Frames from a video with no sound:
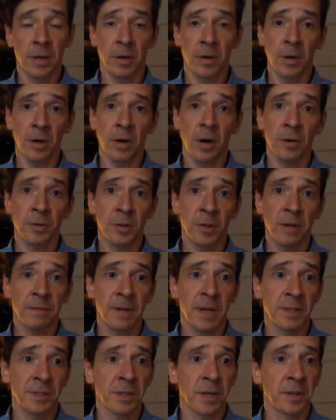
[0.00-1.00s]
on the
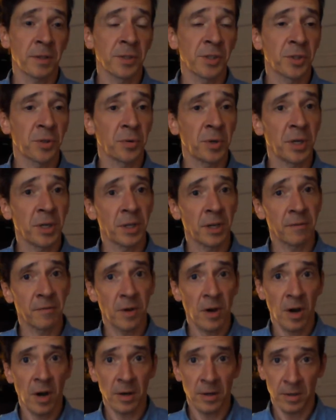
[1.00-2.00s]
left-hand side of the screen,
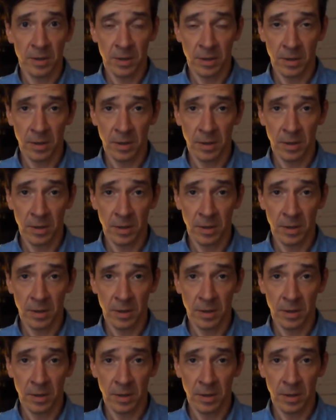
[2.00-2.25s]
I've got